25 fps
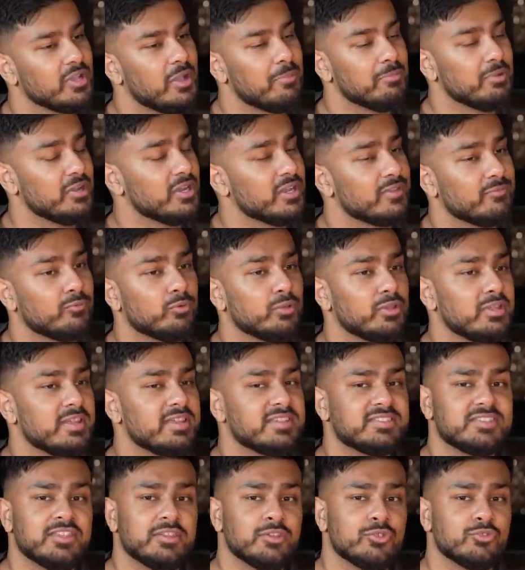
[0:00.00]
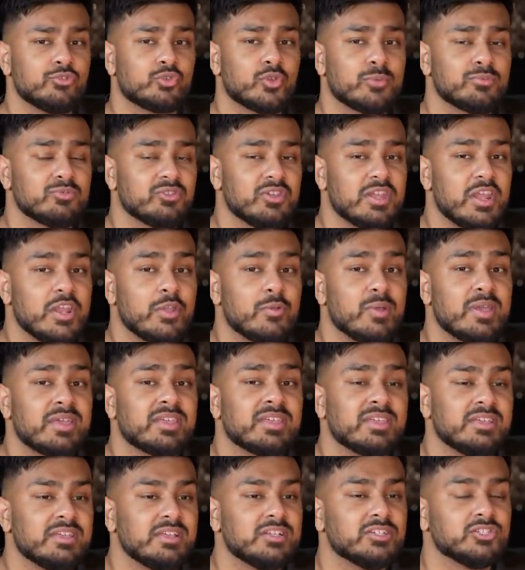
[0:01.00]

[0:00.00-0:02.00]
I'm gonna leave all the links in the description anyway.